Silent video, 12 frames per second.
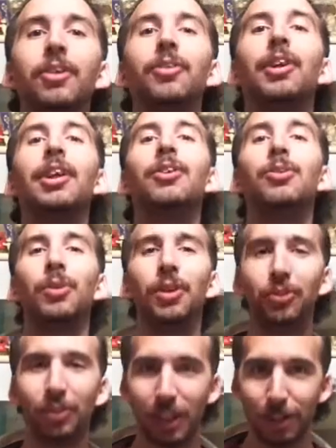Greetings to
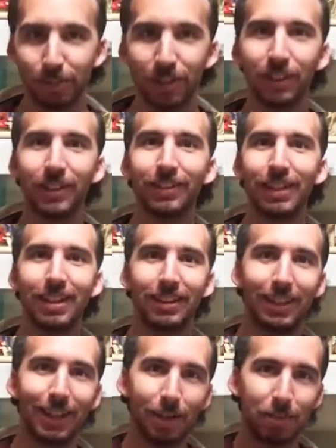all you comic book readers
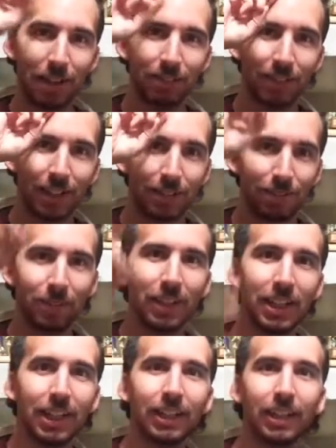out there. Mike Comic
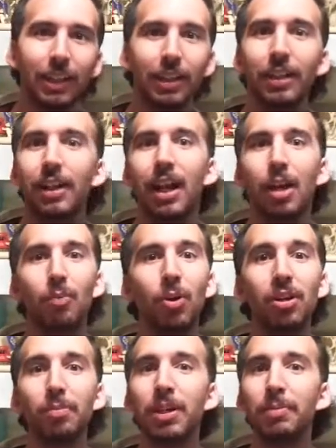Frontline here, and
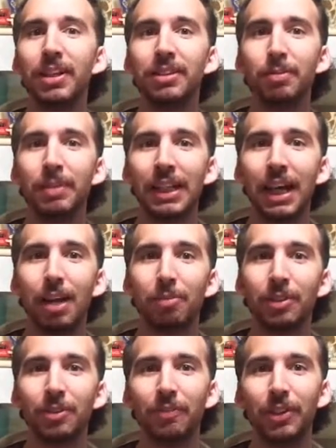welcome everybody to my
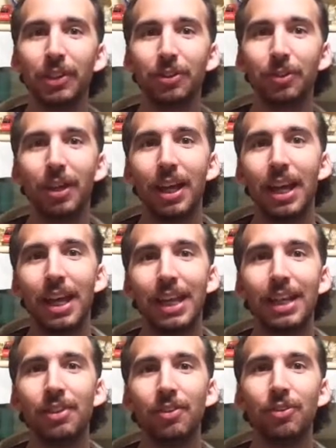comic review.
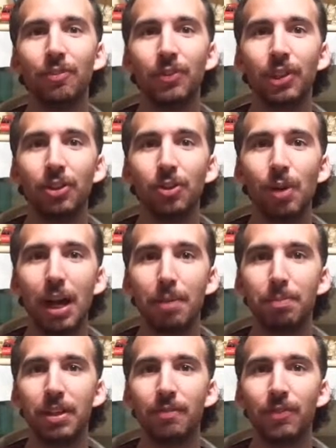In this review,
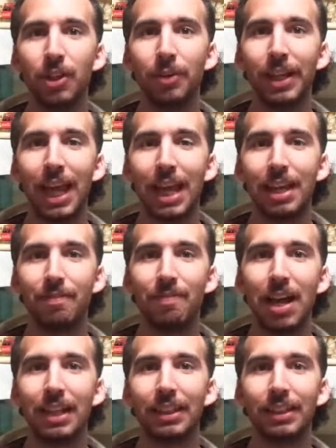I've been reviewing a
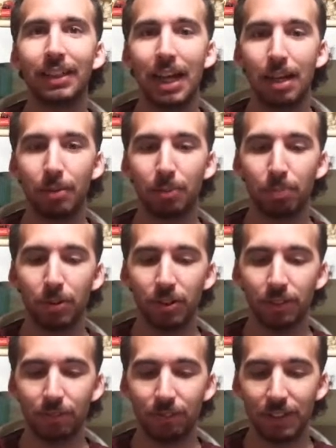Valiant comic
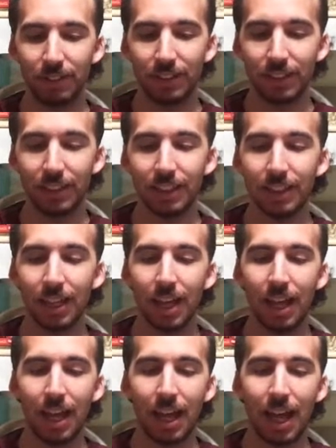book physically,
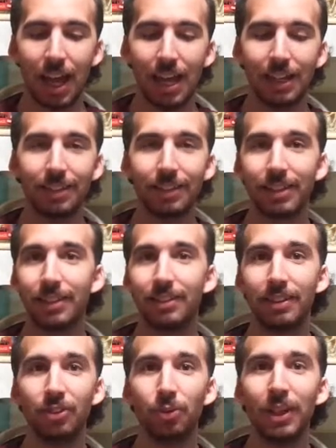and it's a
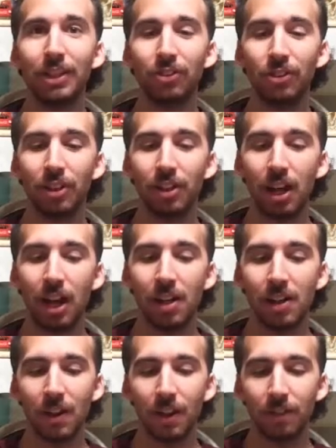continuation
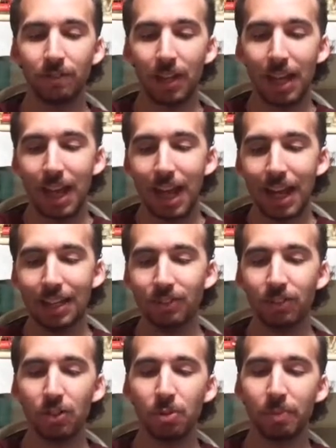of
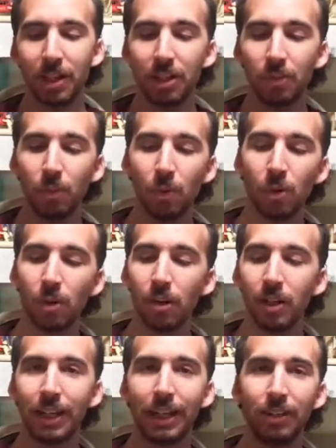X-O
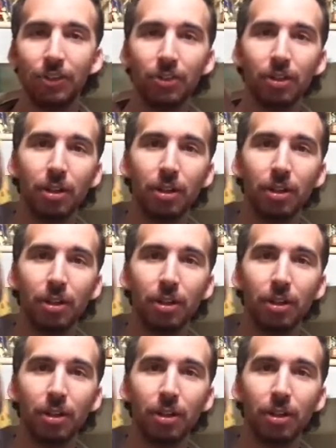Manowar issue